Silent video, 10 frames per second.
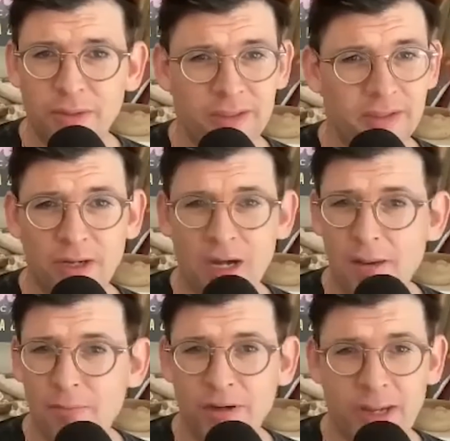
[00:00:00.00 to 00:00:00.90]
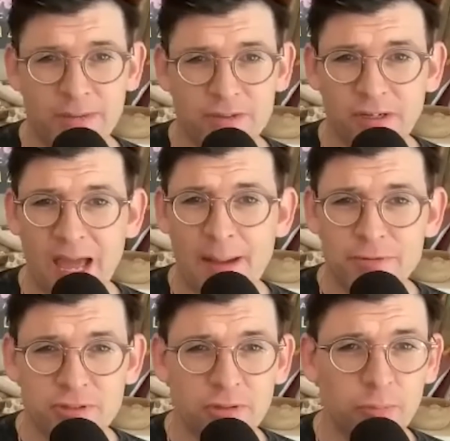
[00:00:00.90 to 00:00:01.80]
Your eyebrow game is on
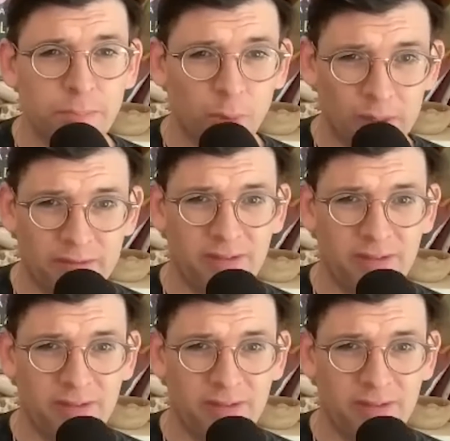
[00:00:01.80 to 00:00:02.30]
absolute point.